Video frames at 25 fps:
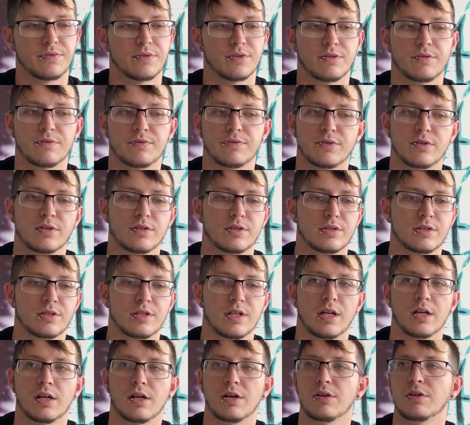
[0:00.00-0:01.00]
looked up, it was
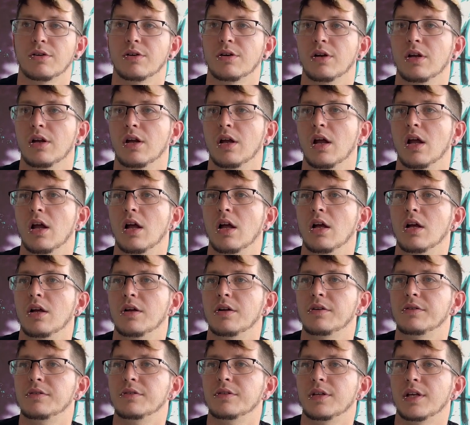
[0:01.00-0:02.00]
like three to
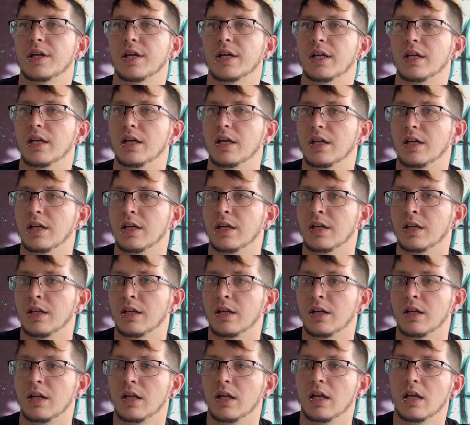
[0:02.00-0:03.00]
seven, depending on where
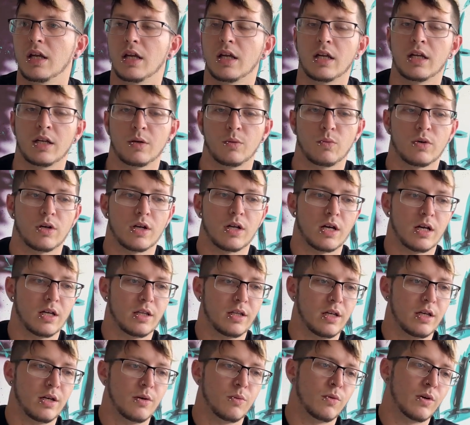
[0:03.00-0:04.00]
you're at. And what I
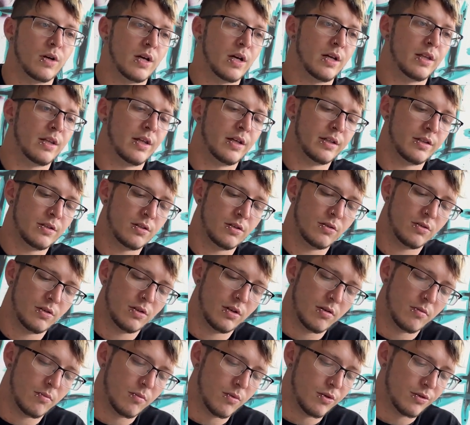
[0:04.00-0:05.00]
what I like to do, you
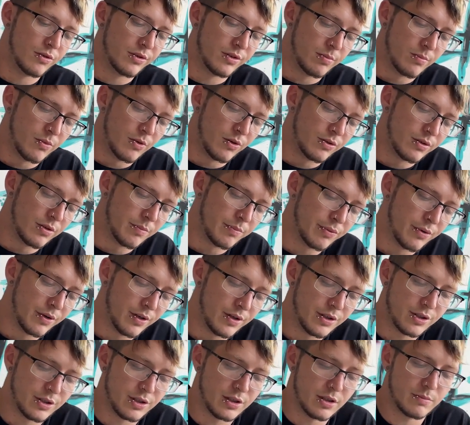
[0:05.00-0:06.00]
know, most most
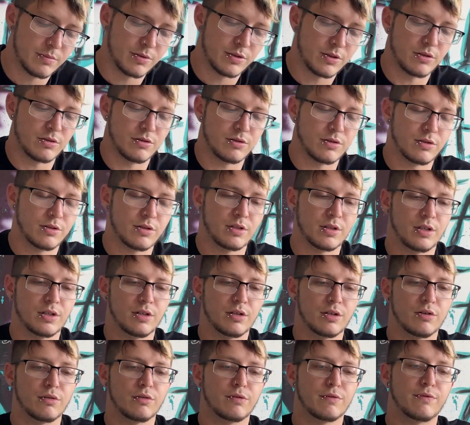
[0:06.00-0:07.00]
apprenticeships usually
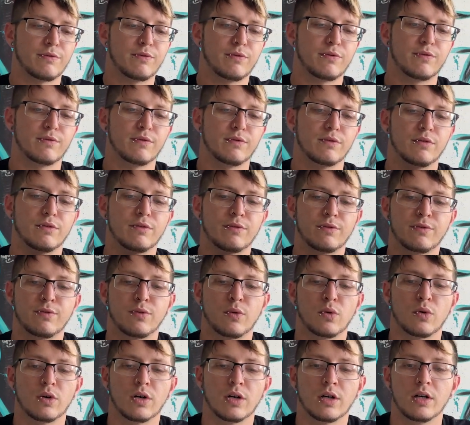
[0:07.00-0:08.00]
go
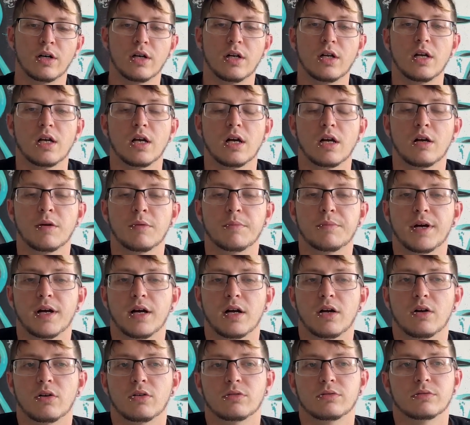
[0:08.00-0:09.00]
for
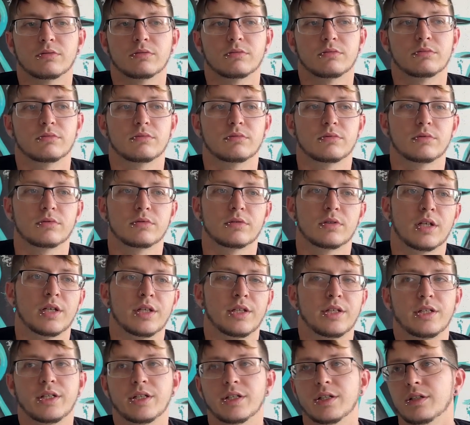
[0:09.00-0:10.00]
about a
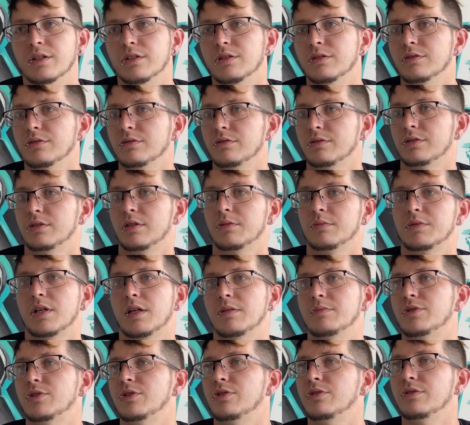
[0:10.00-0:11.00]
year,
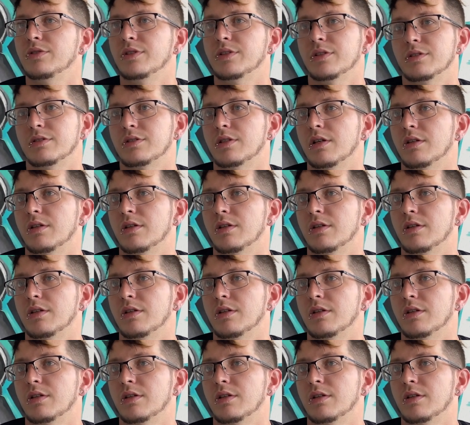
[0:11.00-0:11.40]
sometimes two years.